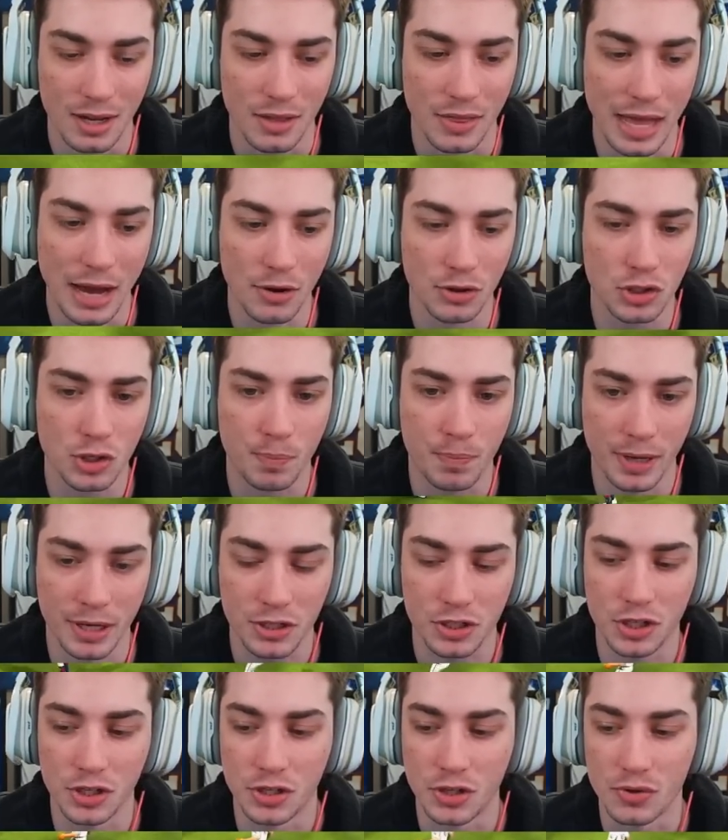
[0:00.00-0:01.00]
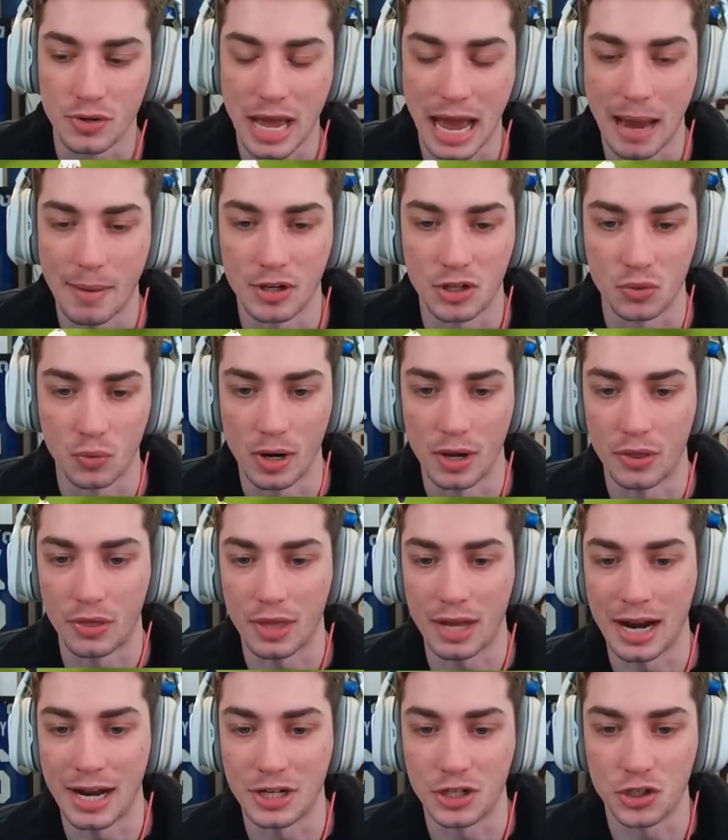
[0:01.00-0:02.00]
That was a pitch to do damage with,
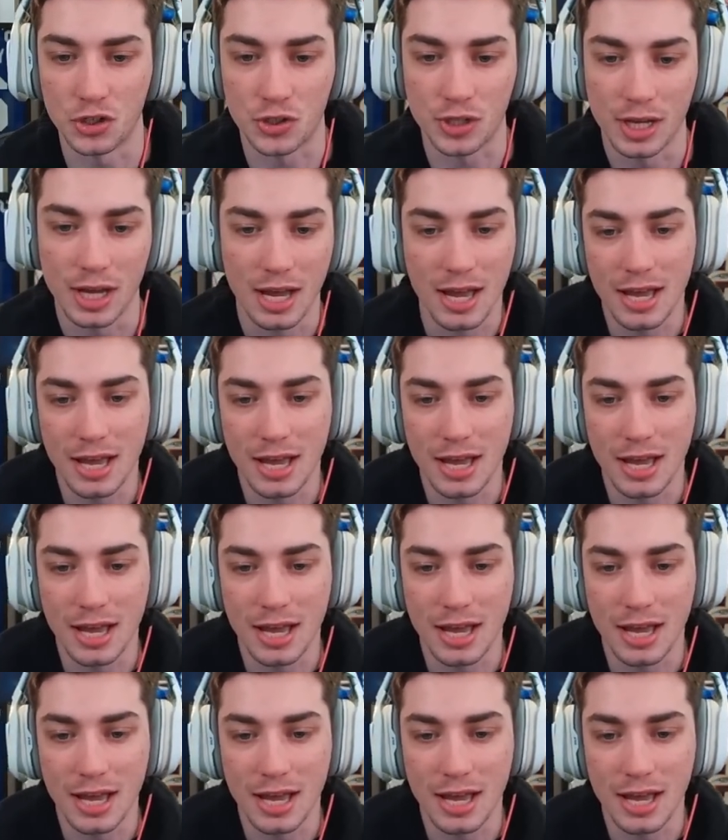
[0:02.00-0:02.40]
and I just